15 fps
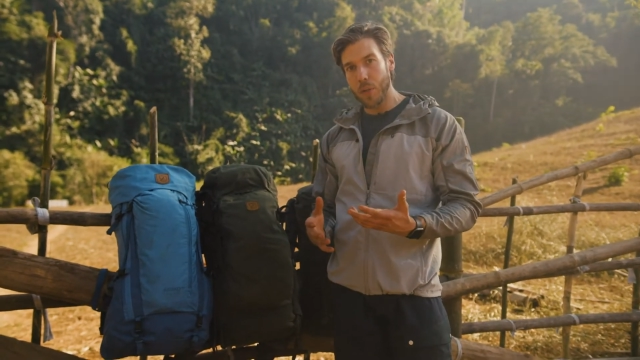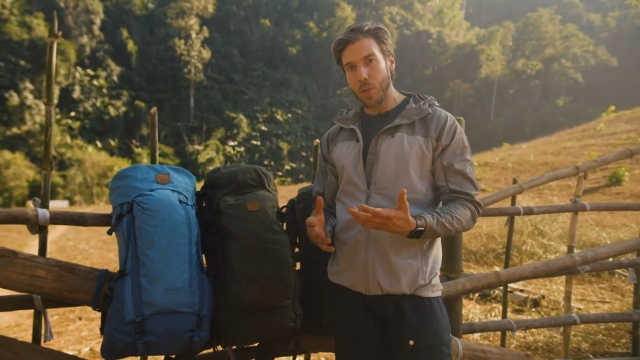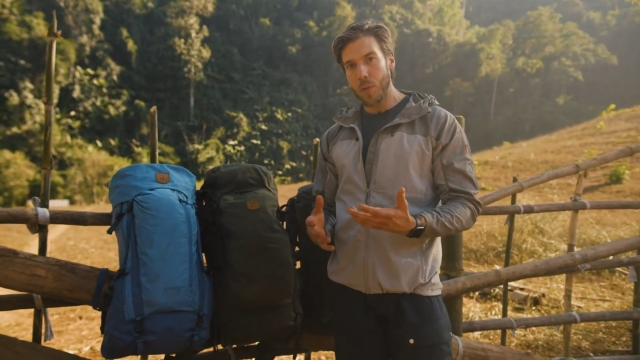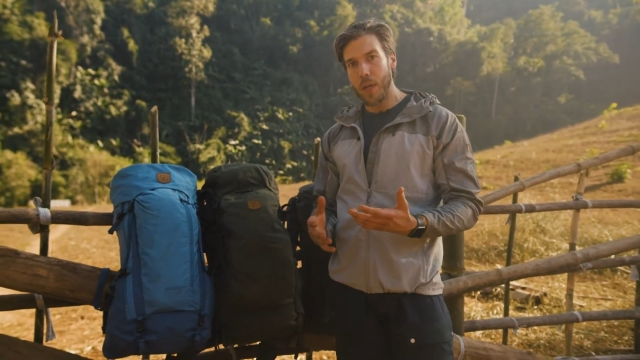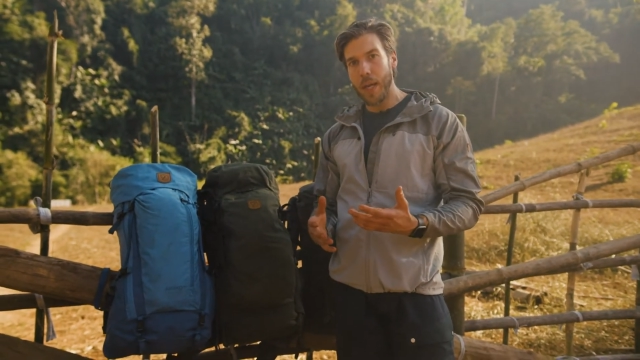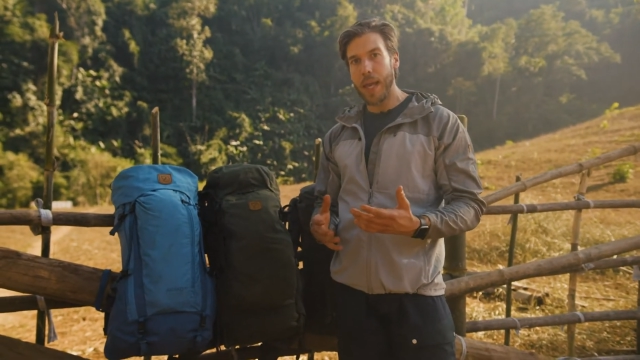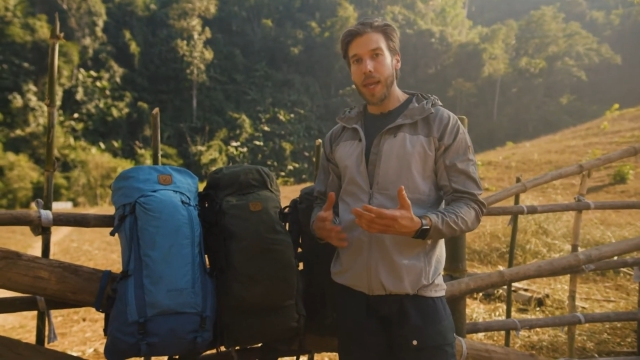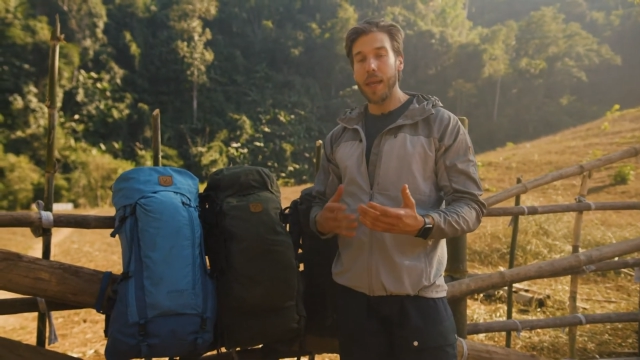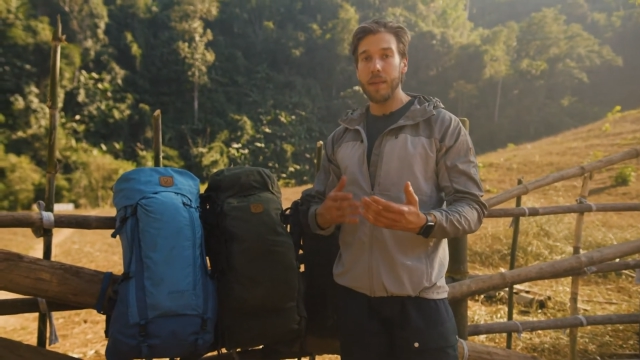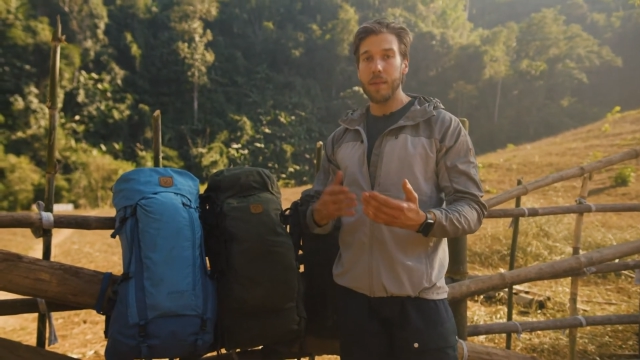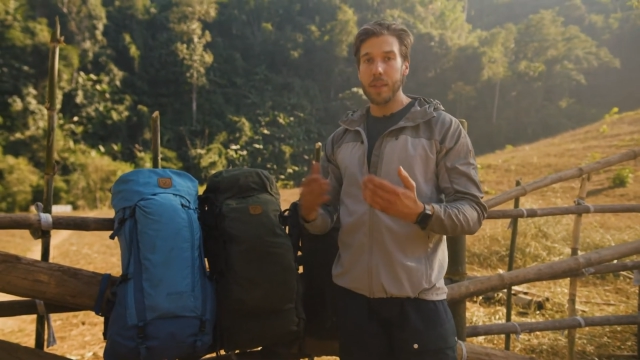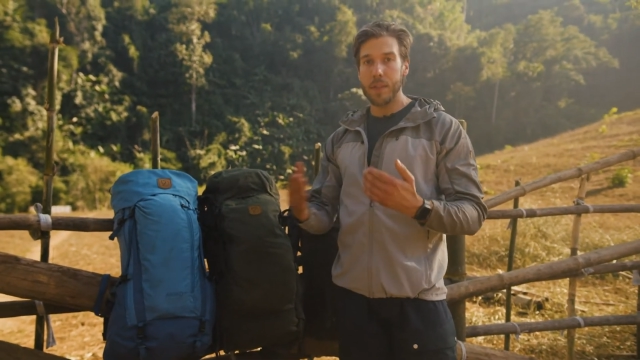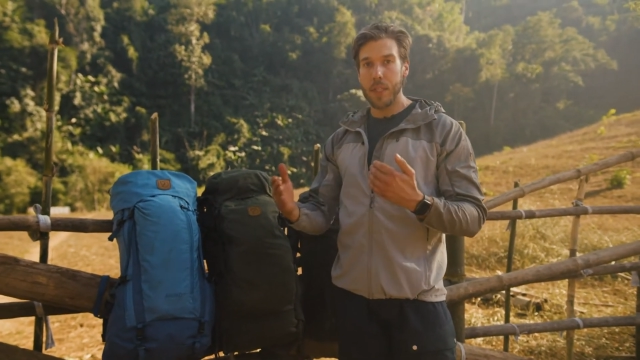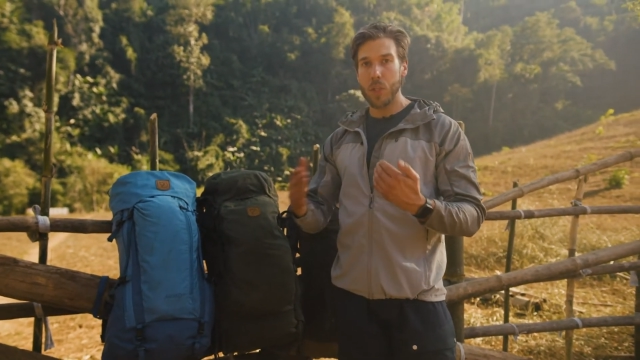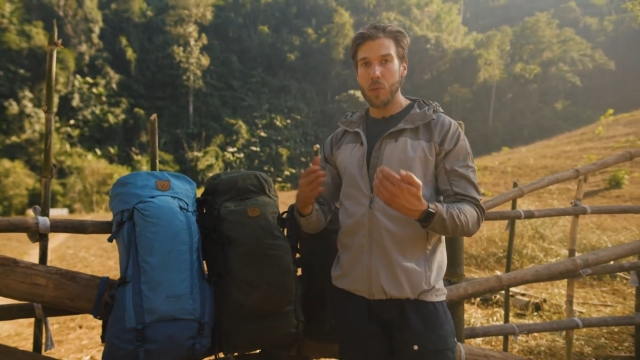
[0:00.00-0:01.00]
do and
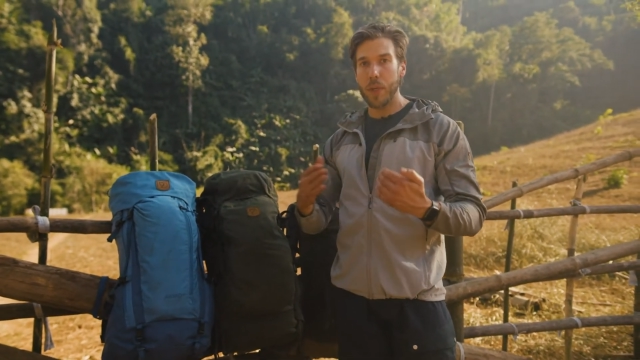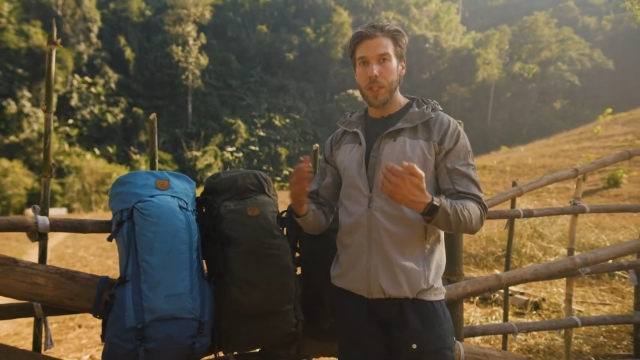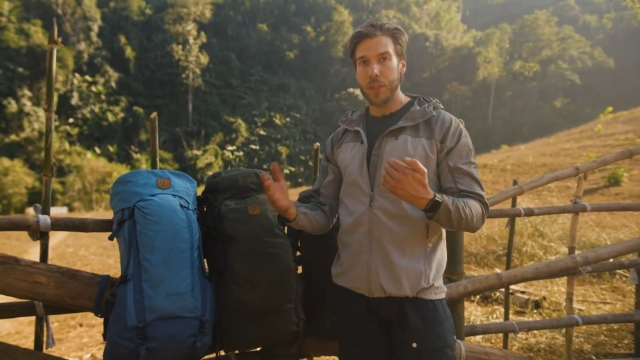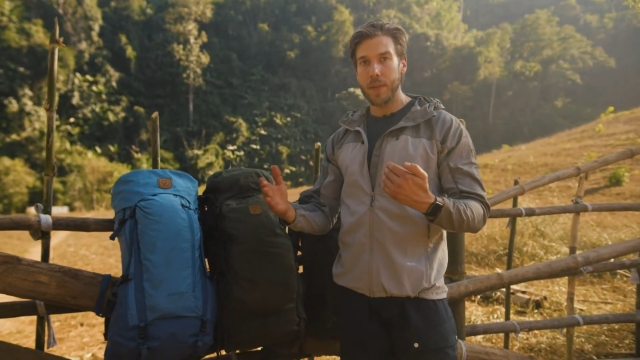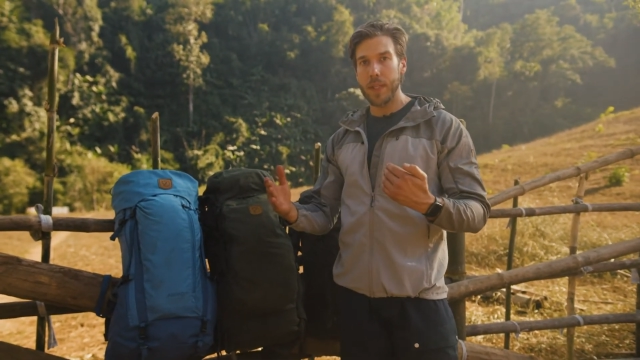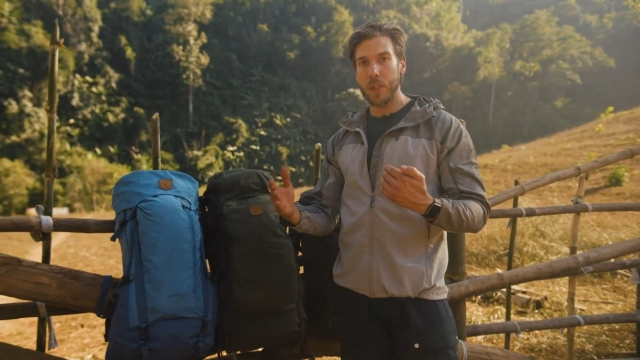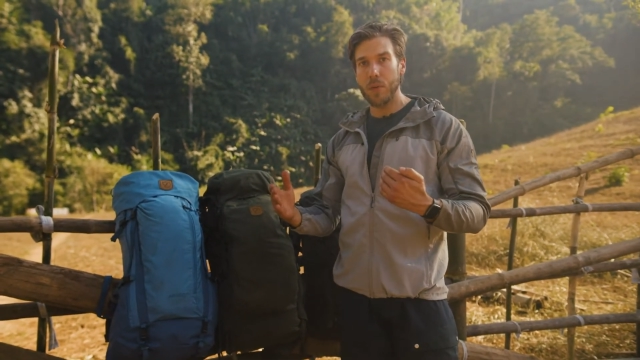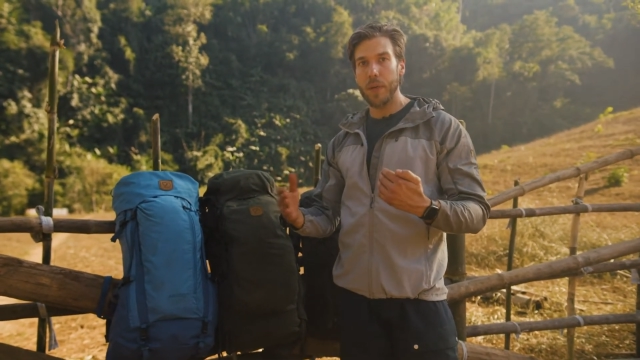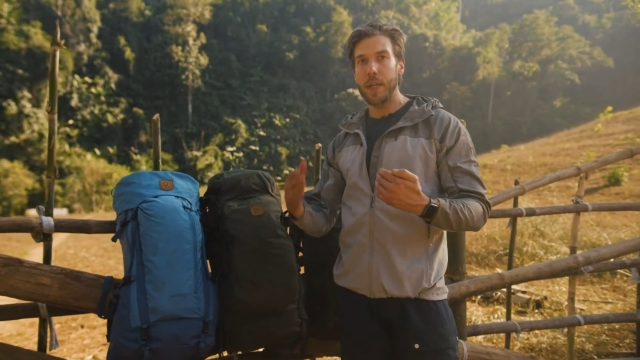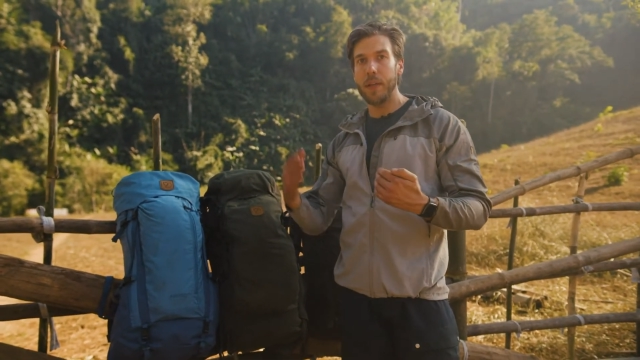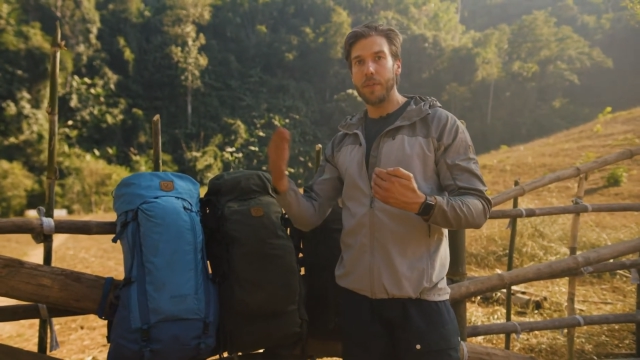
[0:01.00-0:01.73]
the situation that you're in,